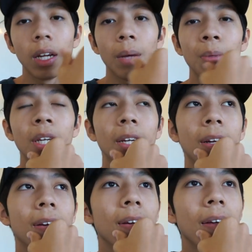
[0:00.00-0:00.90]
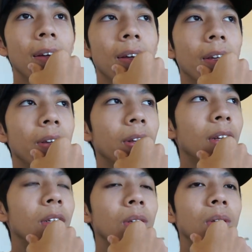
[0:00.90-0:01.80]
I mean, you
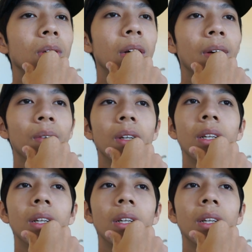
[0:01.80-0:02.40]
need to have